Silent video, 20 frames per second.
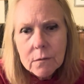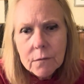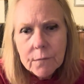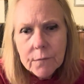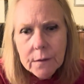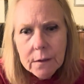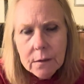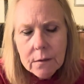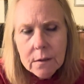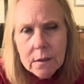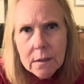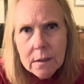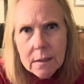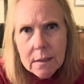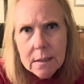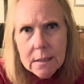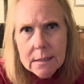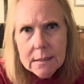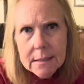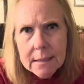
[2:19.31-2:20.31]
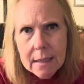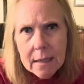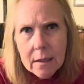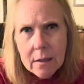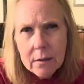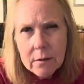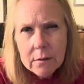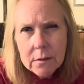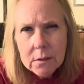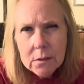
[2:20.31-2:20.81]
figuring things
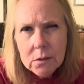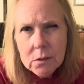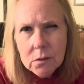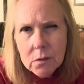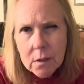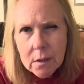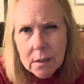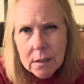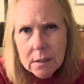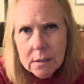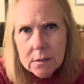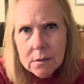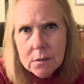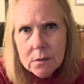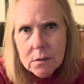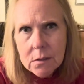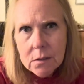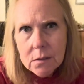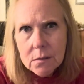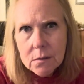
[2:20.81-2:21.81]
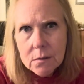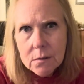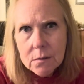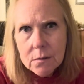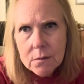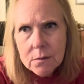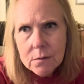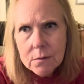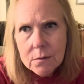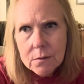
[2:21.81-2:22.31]
out and trying
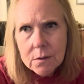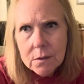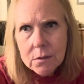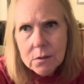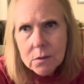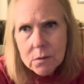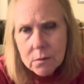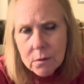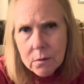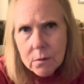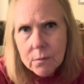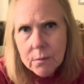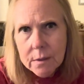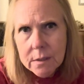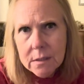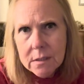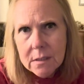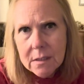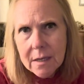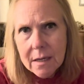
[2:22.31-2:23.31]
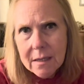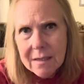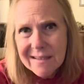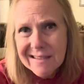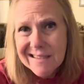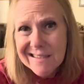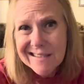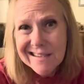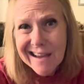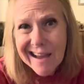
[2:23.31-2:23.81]
to control what's
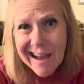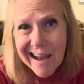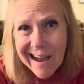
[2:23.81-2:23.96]
next,